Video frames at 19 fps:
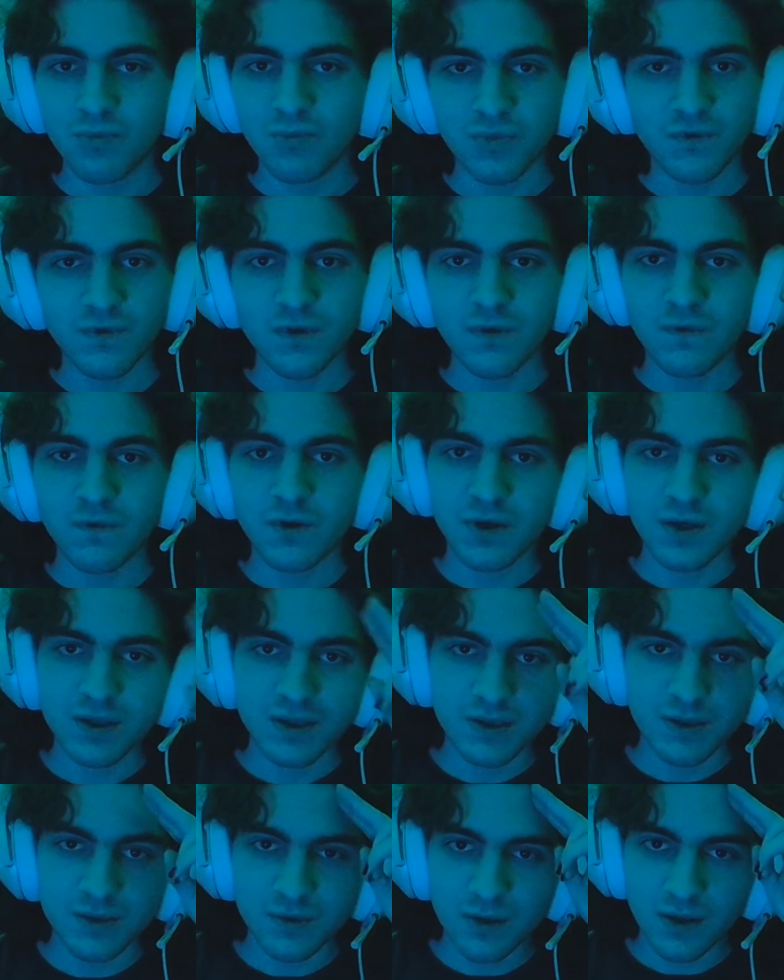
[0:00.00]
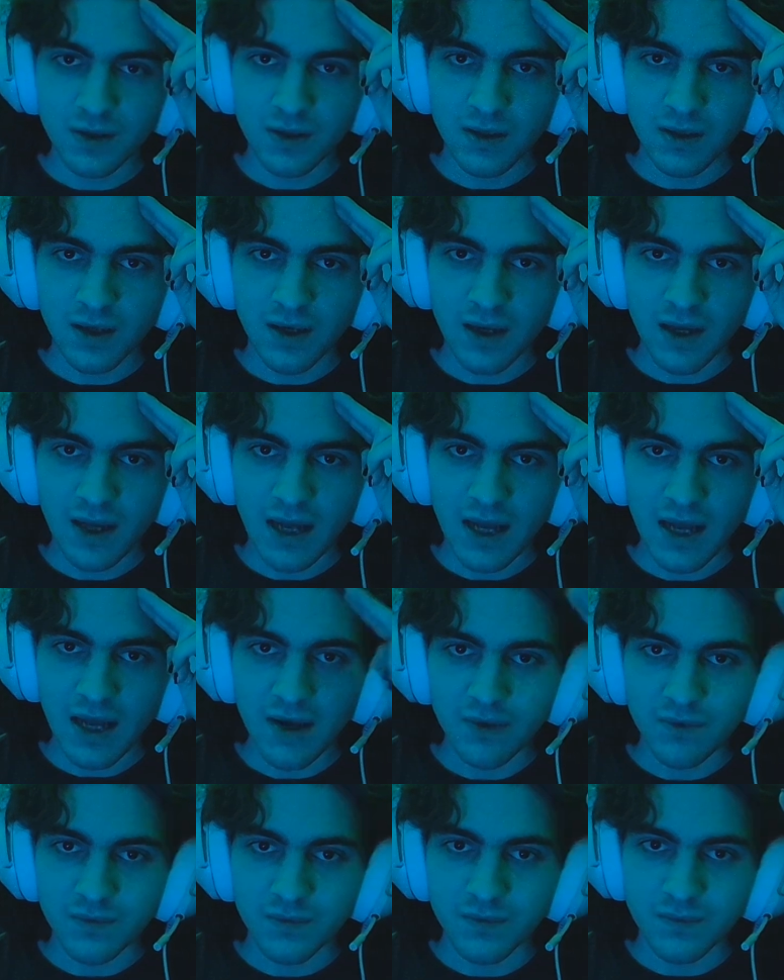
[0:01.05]
movie review next door.
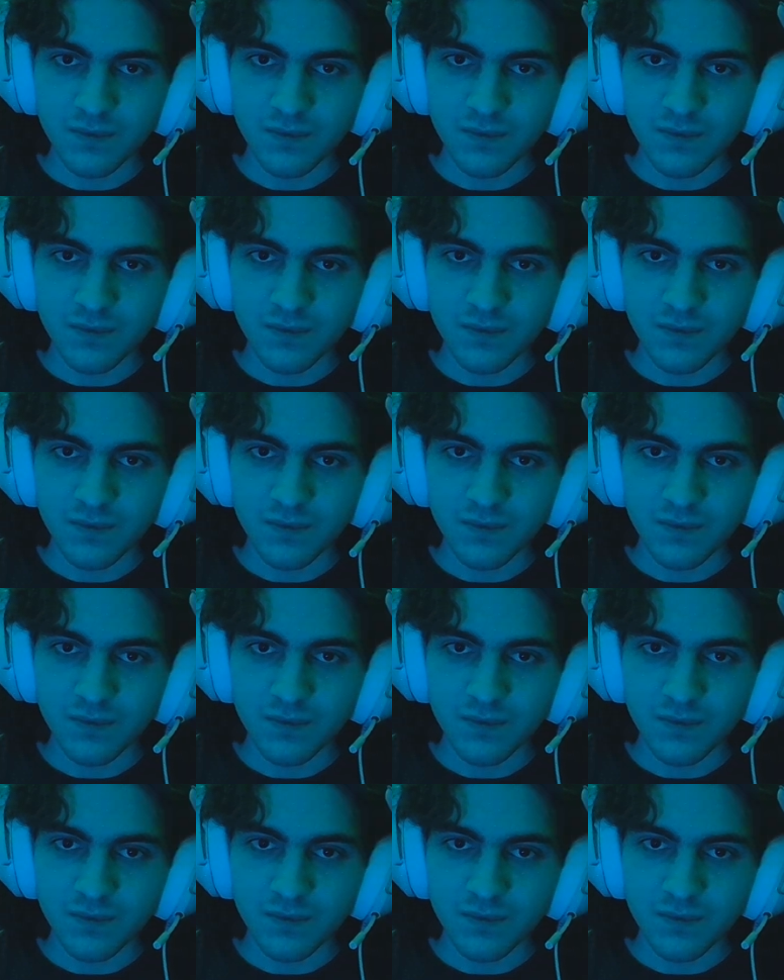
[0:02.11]
Out.